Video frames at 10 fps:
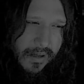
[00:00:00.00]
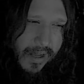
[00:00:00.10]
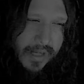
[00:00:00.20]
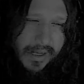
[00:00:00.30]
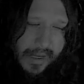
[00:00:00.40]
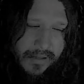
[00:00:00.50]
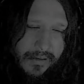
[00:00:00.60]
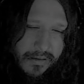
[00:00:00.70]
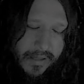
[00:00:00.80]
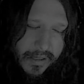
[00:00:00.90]
I like
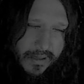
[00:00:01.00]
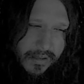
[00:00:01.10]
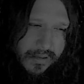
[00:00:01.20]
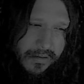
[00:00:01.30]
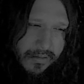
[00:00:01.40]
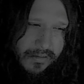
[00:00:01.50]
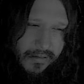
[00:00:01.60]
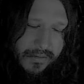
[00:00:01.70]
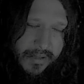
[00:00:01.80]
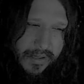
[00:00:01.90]
learning
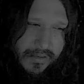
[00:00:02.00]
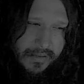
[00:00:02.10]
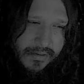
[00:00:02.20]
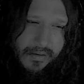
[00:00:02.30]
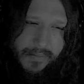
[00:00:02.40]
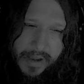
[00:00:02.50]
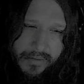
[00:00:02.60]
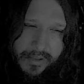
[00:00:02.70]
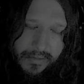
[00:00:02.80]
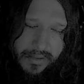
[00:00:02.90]
new things or
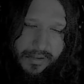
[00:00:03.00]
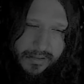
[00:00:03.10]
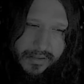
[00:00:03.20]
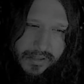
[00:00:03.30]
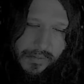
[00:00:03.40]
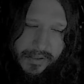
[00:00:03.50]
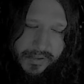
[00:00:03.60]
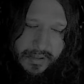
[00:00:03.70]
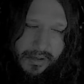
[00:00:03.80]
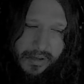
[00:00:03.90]
about new things,
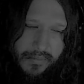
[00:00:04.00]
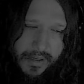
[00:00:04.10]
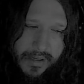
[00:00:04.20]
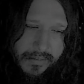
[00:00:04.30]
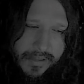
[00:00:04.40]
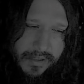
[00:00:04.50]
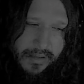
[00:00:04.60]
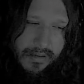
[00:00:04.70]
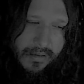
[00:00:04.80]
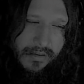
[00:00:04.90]
especially when it comes to
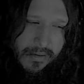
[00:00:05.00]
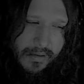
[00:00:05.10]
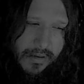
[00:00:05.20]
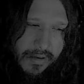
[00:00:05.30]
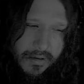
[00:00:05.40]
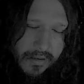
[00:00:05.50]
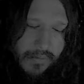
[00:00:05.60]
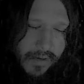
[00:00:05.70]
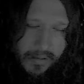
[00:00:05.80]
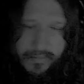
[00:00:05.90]
the
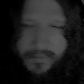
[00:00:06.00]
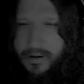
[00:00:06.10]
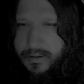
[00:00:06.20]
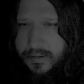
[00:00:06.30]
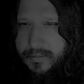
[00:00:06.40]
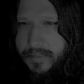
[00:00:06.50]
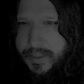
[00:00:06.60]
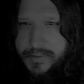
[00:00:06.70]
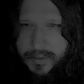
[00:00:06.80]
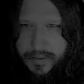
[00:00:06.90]
realm of art,
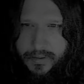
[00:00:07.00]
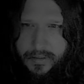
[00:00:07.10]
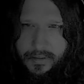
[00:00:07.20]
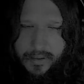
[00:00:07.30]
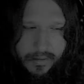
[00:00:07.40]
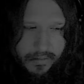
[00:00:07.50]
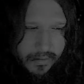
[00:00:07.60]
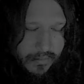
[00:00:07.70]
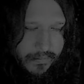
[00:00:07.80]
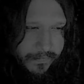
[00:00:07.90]
music,
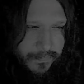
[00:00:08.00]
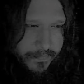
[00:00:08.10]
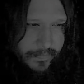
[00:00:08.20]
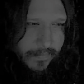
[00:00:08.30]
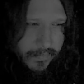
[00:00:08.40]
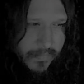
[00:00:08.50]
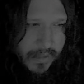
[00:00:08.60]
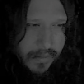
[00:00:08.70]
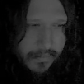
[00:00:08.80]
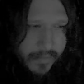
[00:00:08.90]
and
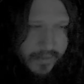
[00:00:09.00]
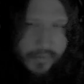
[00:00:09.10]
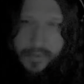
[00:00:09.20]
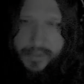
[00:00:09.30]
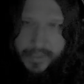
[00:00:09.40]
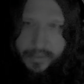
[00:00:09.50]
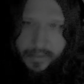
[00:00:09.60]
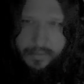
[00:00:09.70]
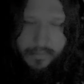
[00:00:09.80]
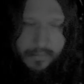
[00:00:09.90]

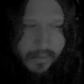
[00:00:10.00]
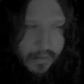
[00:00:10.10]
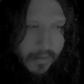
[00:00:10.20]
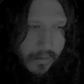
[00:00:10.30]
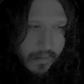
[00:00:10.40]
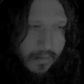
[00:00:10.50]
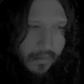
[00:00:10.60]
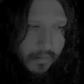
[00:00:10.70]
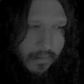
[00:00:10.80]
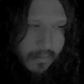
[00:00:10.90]
storytelling.
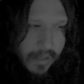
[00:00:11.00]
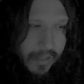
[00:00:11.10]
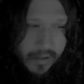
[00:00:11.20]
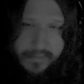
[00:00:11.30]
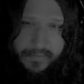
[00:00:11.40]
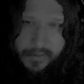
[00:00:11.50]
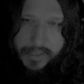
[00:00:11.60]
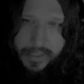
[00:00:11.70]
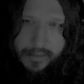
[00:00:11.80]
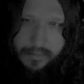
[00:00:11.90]
I love
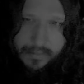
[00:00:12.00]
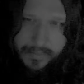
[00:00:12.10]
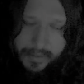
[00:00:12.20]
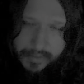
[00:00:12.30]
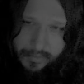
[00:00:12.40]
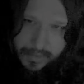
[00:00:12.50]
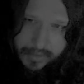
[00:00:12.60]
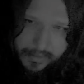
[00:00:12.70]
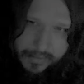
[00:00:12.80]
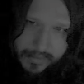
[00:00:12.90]
learning about new
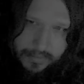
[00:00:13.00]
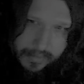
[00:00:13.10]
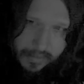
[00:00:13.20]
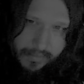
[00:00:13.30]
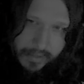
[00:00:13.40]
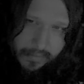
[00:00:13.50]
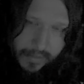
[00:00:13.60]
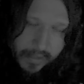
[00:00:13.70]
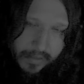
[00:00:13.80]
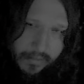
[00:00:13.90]
things that have been
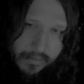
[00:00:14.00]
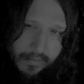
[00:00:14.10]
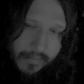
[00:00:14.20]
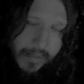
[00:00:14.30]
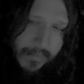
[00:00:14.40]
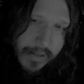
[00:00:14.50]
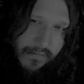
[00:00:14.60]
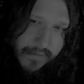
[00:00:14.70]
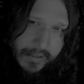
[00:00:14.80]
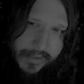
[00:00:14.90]
created, made
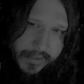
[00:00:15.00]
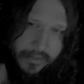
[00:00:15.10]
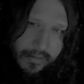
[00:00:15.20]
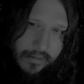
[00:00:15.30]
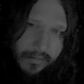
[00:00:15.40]
manifest.